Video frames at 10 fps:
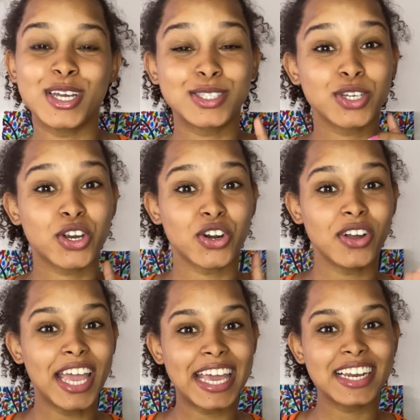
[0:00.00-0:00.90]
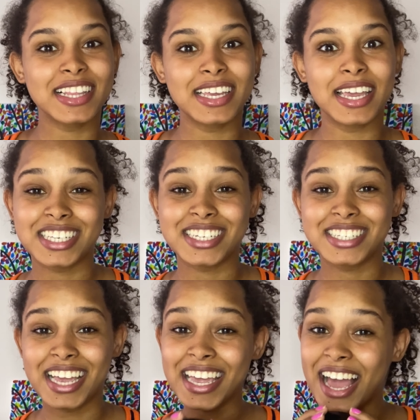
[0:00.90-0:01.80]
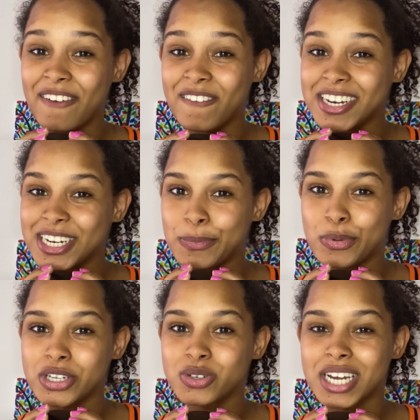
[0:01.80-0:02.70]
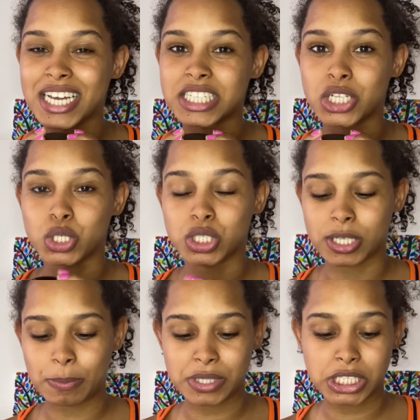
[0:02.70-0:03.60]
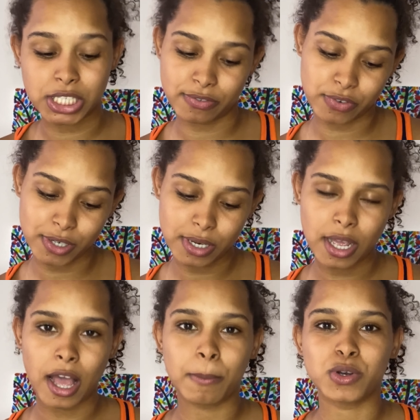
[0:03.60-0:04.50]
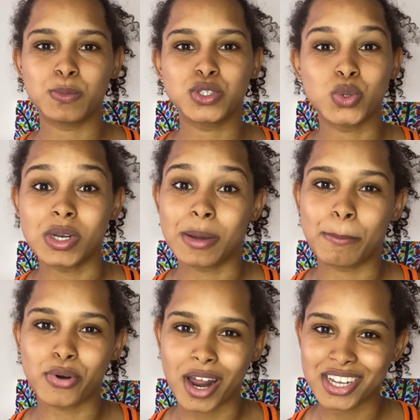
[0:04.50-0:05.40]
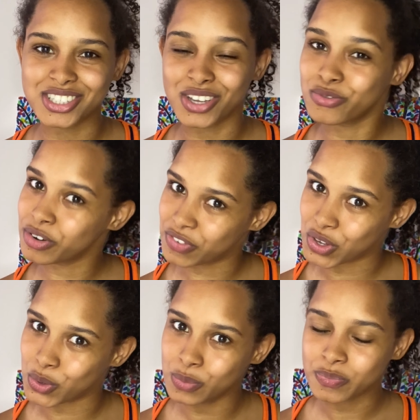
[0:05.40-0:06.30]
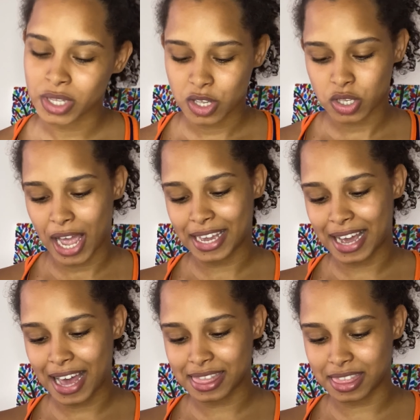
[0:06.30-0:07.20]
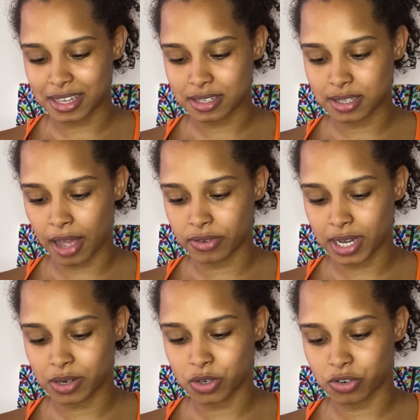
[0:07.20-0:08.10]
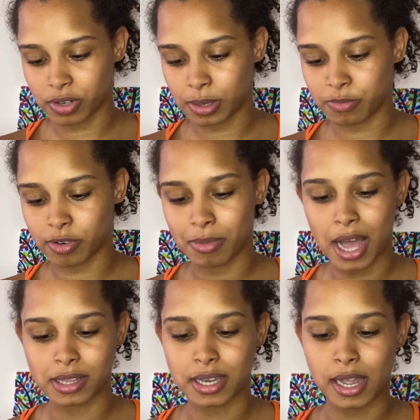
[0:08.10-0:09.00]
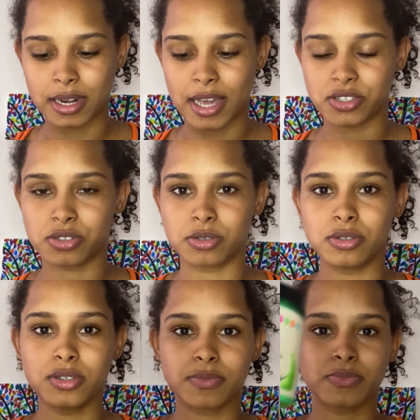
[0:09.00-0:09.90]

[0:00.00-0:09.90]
It's your girl Geidily. Today I wanted to bring you guys a little something different. I'm gonna be doing a product review. I got this avocado cream from Alikay Naturals.